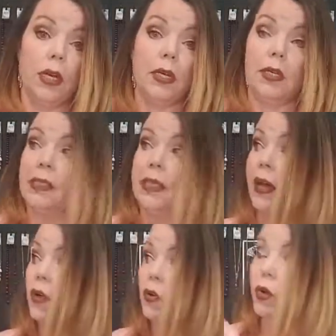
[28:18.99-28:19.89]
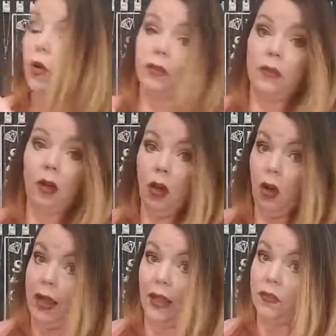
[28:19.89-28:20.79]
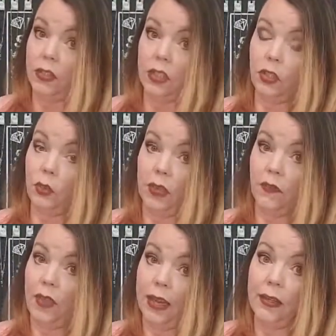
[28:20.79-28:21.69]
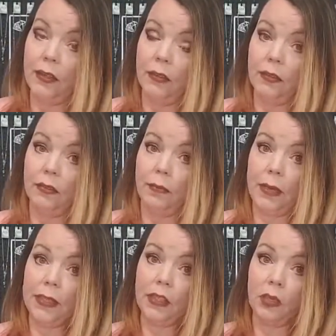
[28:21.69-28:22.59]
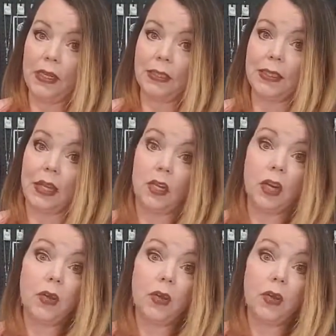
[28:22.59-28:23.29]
Because now all I have to do, if they message me and say,